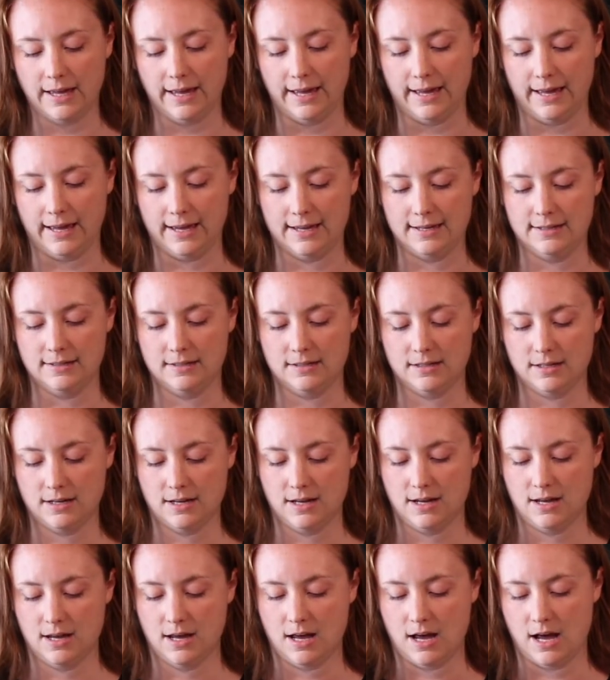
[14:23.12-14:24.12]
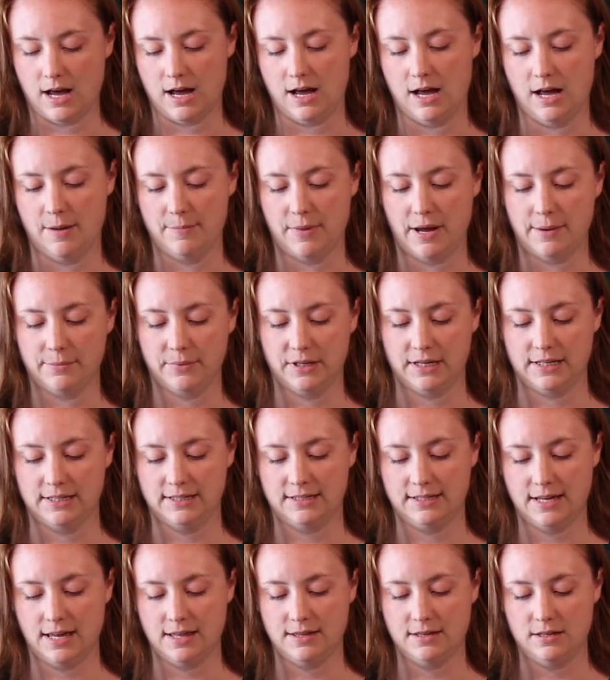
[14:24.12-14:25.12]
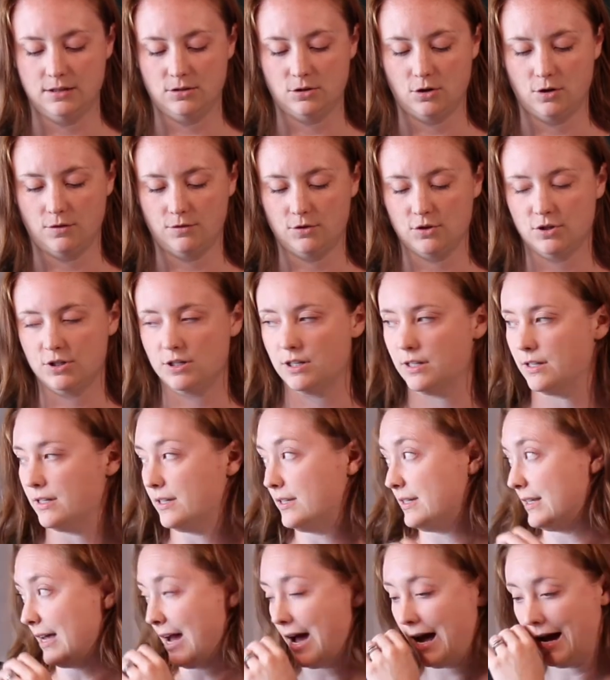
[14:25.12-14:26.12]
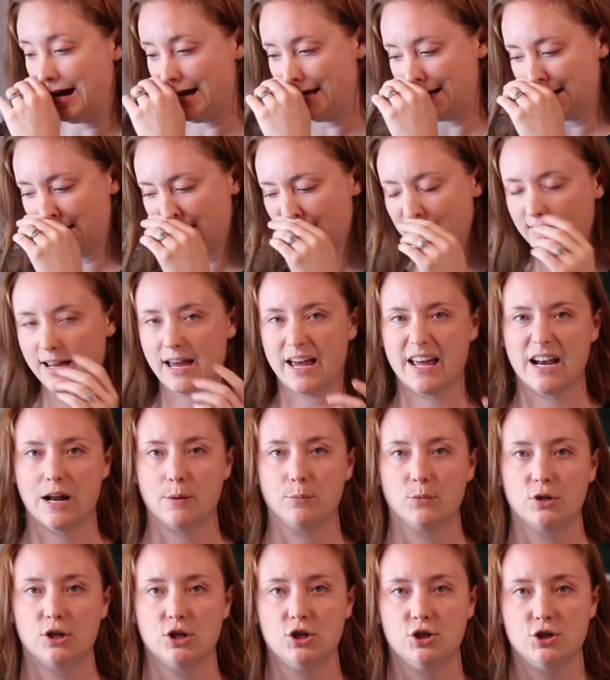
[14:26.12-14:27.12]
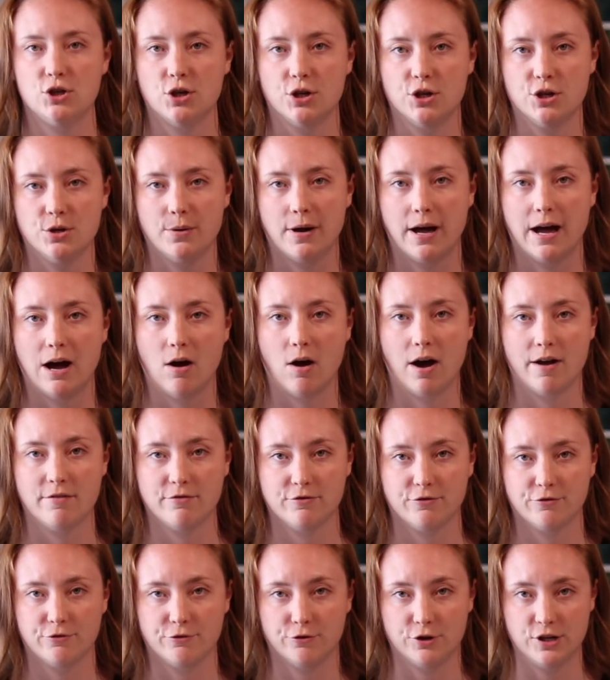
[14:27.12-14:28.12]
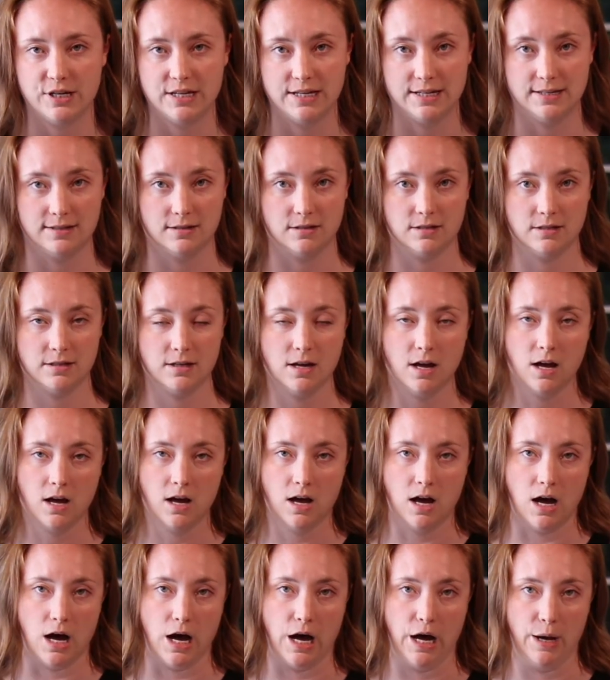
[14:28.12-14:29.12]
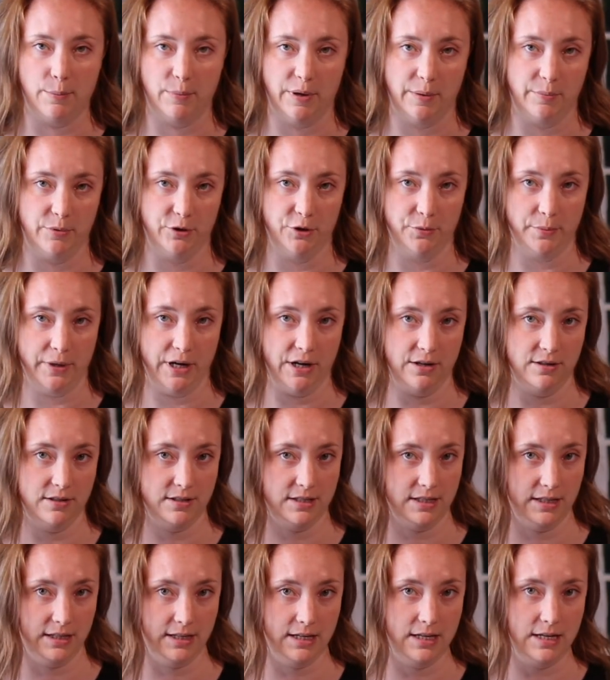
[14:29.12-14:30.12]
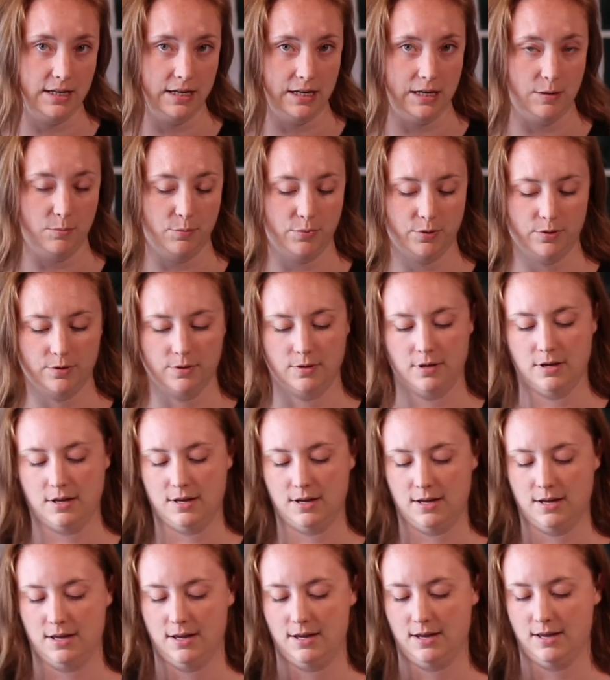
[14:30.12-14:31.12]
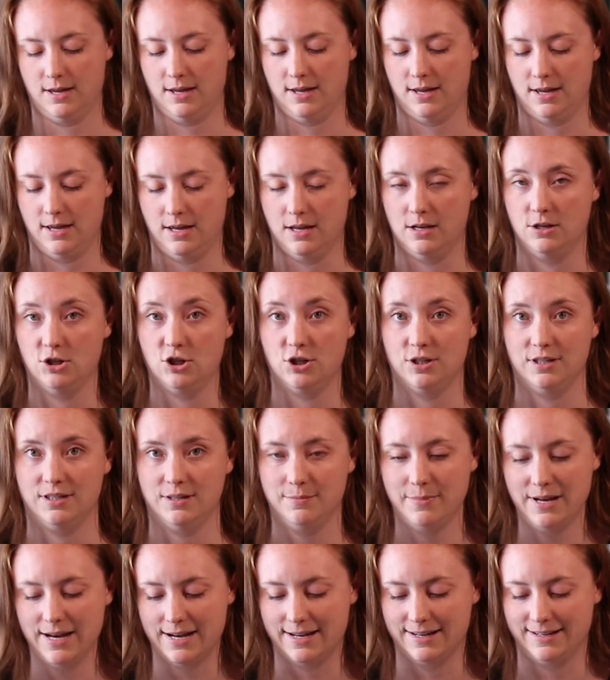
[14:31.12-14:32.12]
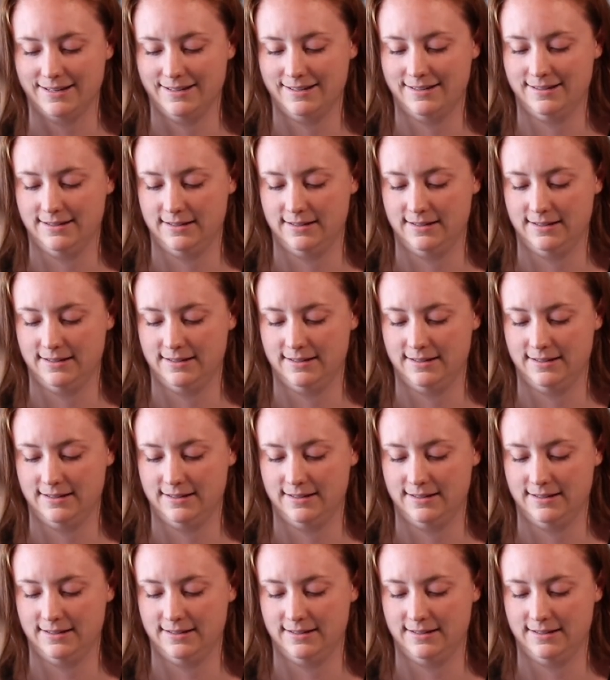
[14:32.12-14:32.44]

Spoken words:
And I'm going to set these over to the side, and I'm going to show you how I freeze my blueberries to keep in just a minute.